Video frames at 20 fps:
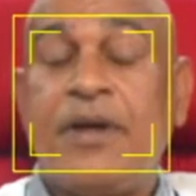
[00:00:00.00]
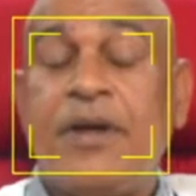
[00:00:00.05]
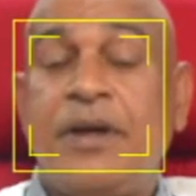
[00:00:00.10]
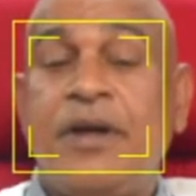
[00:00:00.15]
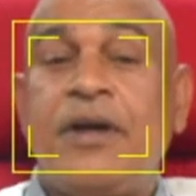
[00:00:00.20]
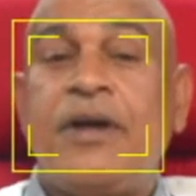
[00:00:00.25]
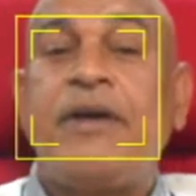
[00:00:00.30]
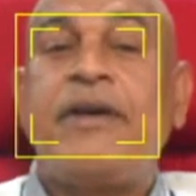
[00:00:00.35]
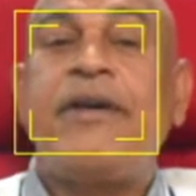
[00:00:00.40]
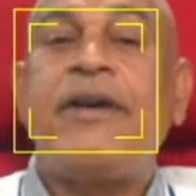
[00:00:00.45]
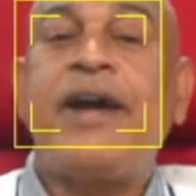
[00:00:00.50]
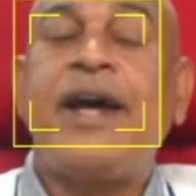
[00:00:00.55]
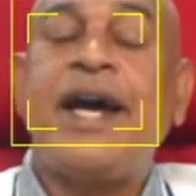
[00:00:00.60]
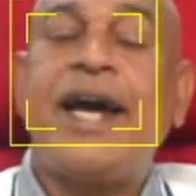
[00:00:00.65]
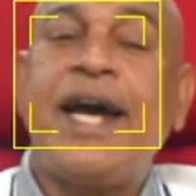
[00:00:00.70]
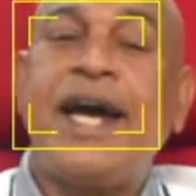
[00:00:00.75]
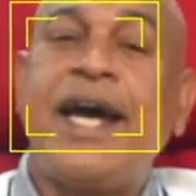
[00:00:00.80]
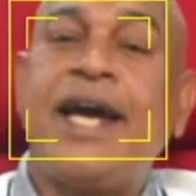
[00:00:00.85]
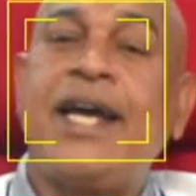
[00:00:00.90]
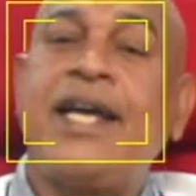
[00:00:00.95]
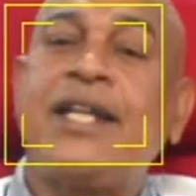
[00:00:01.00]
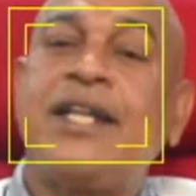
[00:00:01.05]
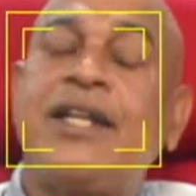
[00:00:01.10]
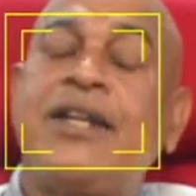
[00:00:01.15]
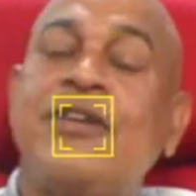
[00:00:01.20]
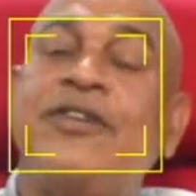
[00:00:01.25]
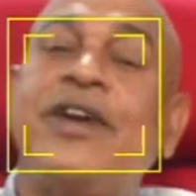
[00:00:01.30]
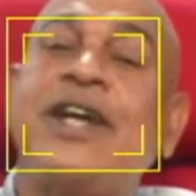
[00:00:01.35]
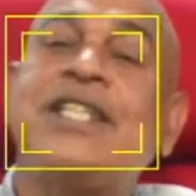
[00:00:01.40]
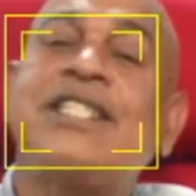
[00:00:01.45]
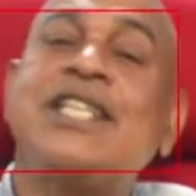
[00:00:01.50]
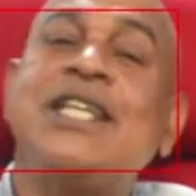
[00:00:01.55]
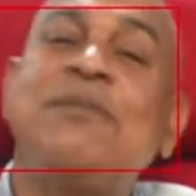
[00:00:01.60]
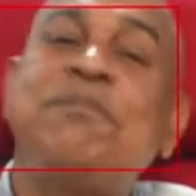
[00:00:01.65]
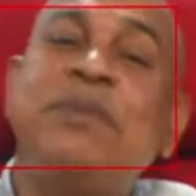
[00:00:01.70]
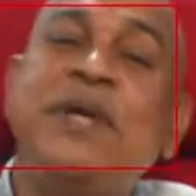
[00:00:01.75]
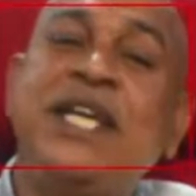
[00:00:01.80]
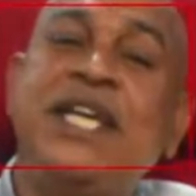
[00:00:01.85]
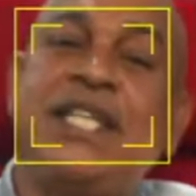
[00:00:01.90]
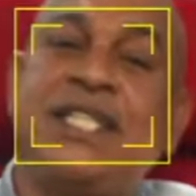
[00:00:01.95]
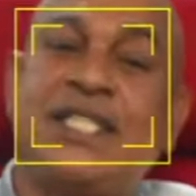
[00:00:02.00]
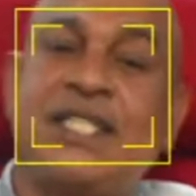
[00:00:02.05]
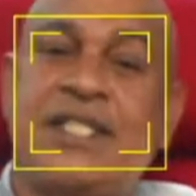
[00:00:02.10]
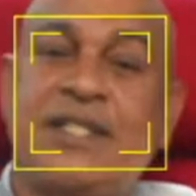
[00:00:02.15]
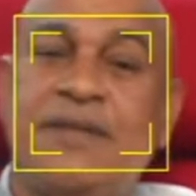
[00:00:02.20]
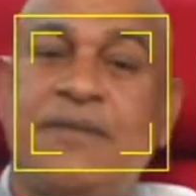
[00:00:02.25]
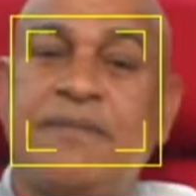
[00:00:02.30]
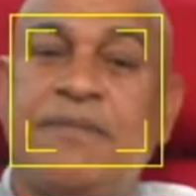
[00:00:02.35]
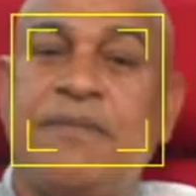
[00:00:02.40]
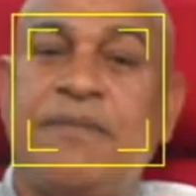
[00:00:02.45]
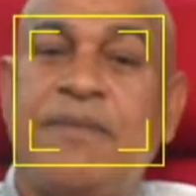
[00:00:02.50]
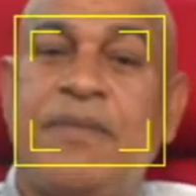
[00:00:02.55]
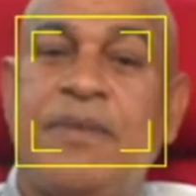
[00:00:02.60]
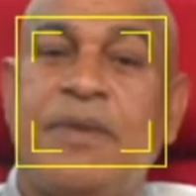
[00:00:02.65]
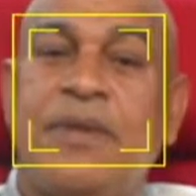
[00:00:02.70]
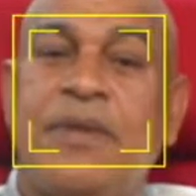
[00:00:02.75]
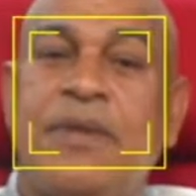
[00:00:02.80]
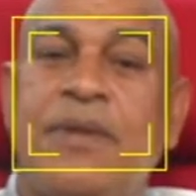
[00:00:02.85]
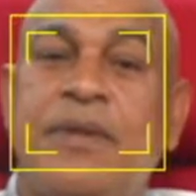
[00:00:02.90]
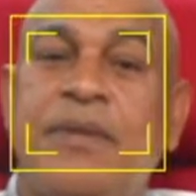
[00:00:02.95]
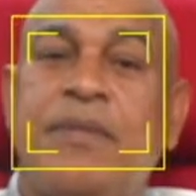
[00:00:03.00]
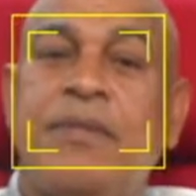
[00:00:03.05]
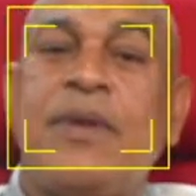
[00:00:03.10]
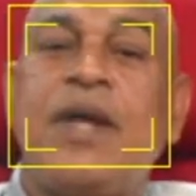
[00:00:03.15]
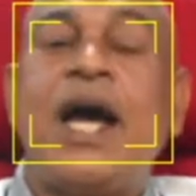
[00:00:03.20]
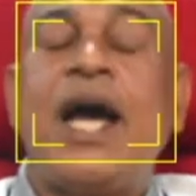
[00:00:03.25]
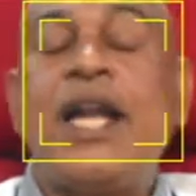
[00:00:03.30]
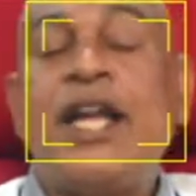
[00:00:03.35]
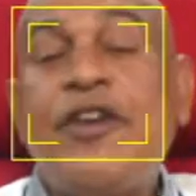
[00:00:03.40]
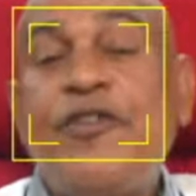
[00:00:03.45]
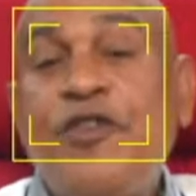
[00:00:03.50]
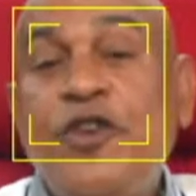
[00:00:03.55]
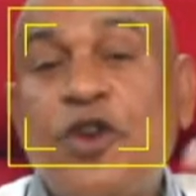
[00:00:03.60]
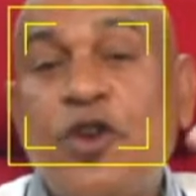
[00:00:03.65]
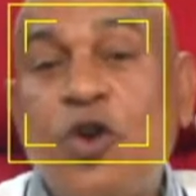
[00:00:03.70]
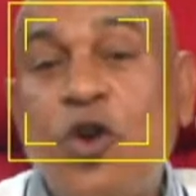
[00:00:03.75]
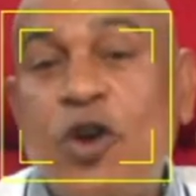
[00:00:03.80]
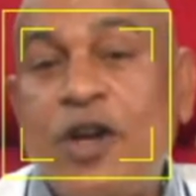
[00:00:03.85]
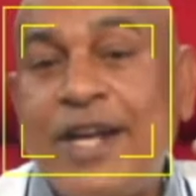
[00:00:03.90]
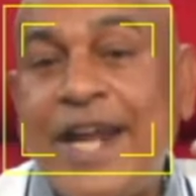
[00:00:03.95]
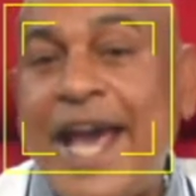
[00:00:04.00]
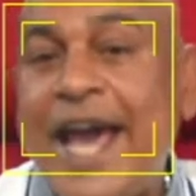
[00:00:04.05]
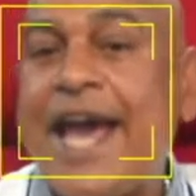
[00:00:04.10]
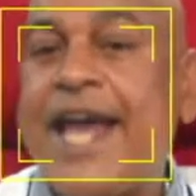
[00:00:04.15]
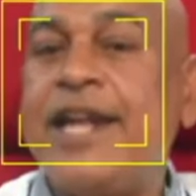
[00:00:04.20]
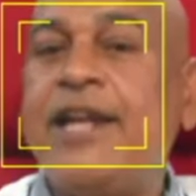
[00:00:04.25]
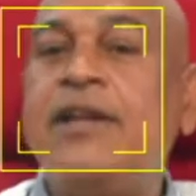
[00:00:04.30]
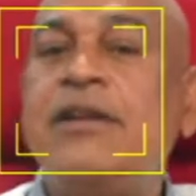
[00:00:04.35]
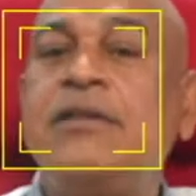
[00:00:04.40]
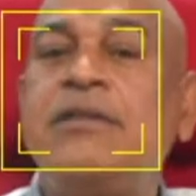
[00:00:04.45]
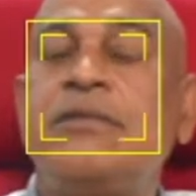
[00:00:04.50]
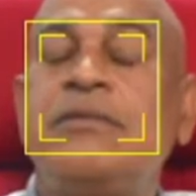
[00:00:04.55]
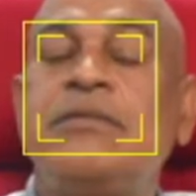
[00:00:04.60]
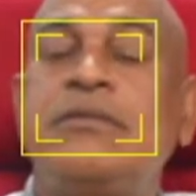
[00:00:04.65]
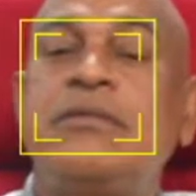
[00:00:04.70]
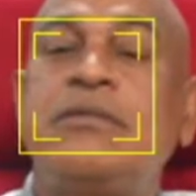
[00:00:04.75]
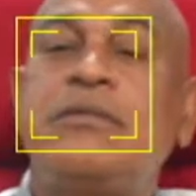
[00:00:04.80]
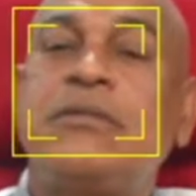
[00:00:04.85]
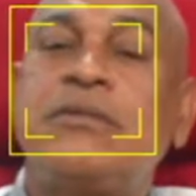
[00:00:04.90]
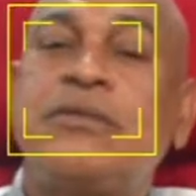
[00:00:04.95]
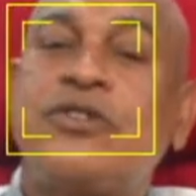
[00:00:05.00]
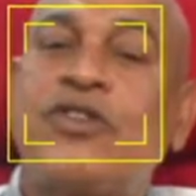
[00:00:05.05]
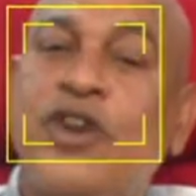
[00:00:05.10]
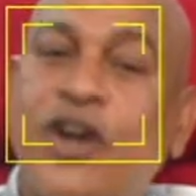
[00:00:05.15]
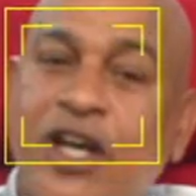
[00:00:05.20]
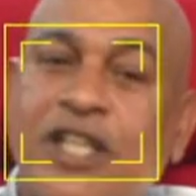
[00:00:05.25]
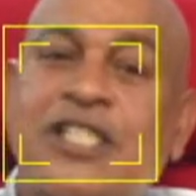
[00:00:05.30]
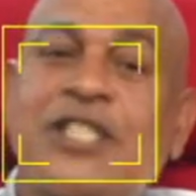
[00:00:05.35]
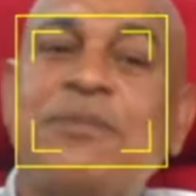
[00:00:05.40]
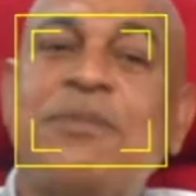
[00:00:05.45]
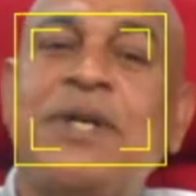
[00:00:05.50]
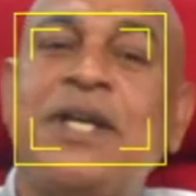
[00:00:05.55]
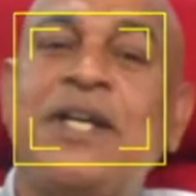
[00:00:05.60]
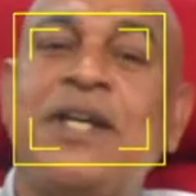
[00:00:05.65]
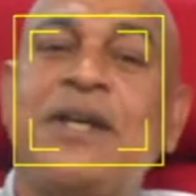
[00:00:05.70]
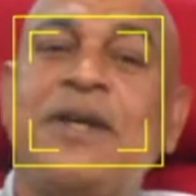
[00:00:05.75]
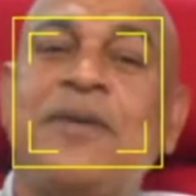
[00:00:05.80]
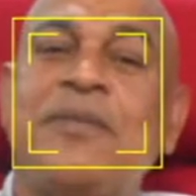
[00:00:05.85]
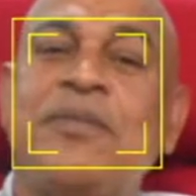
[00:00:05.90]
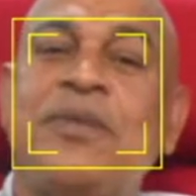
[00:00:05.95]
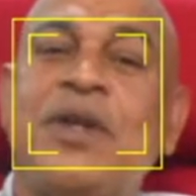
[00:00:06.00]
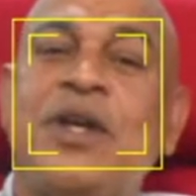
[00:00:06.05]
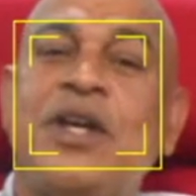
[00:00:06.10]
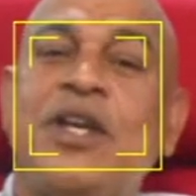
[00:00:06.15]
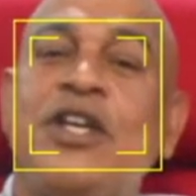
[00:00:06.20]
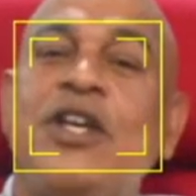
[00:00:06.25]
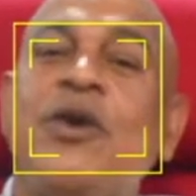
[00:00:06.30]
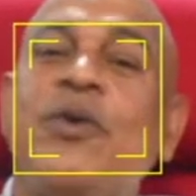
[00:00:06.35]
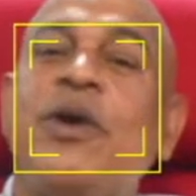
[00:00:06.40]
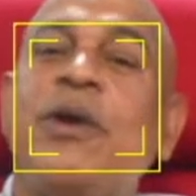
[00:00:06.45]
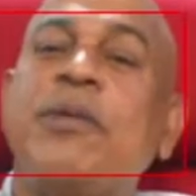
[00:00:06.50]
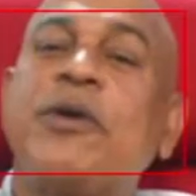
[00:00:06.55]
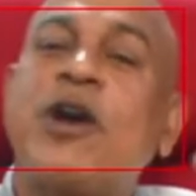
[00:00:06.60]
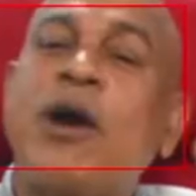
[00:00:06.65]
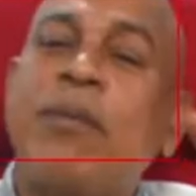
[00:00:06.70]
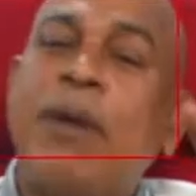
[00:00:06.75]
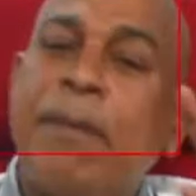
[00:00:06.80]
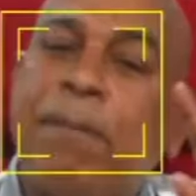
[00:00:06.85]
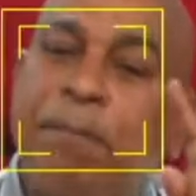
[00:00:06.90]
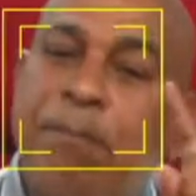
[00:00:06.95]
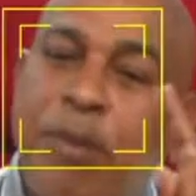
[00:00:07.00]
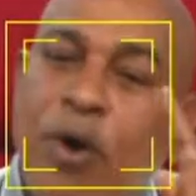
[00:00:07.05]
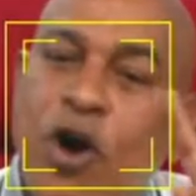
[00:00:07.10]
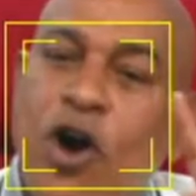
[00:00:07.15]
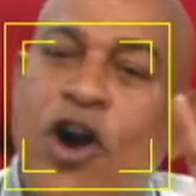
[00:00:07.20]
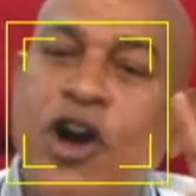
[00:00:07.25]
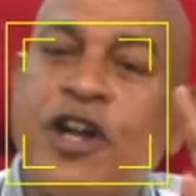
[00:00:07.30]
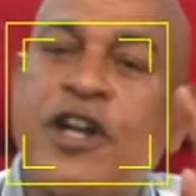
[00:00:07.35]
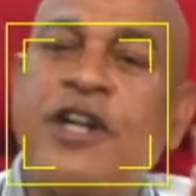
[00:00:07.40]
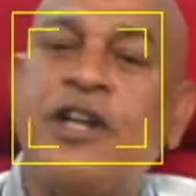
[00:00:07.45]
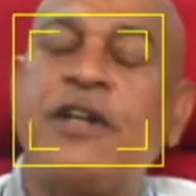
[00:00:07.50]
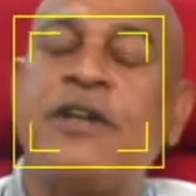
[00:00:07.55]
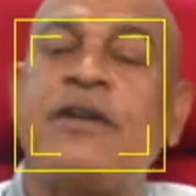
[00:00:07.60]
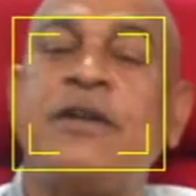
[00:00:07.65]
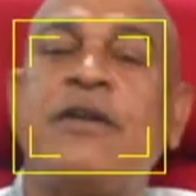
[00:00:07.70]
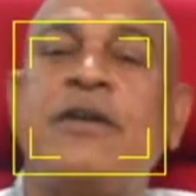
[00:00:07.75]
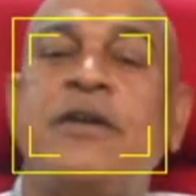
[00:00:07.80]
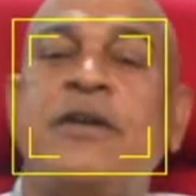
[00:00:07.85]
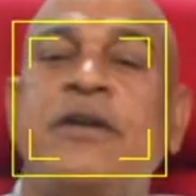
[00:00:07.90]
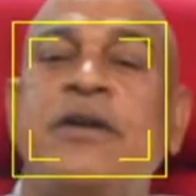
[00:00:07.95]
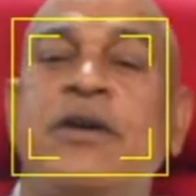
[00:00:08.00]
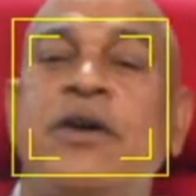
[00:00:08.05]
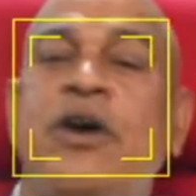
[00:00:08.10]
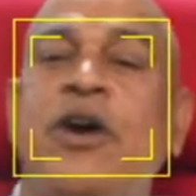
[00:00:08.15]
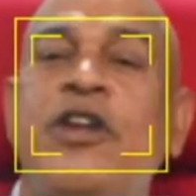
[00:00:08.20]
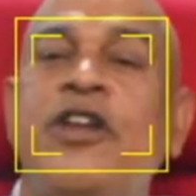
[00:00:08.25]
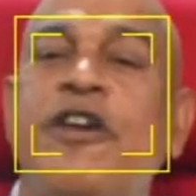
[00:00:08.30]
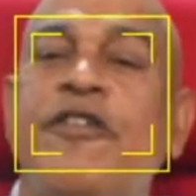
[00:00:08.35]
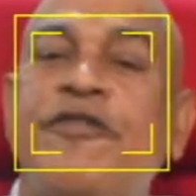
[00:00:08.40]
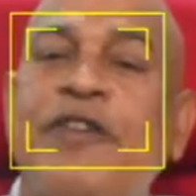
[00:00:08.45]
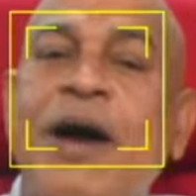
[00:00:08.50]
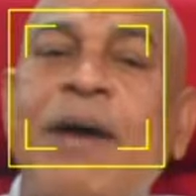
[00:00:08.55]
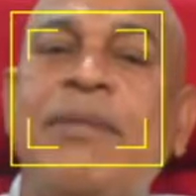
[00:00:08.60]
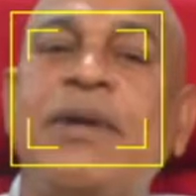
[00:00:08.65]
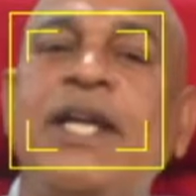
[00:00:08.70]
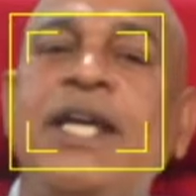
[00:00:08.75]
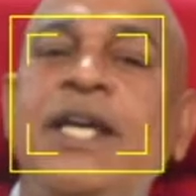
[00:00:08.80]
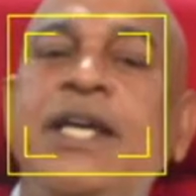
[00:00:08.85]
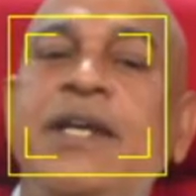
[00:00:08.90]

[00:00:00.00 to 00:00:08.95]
Right. Rest in peace. And if you don't dead, trust me, you will become a burden on your family,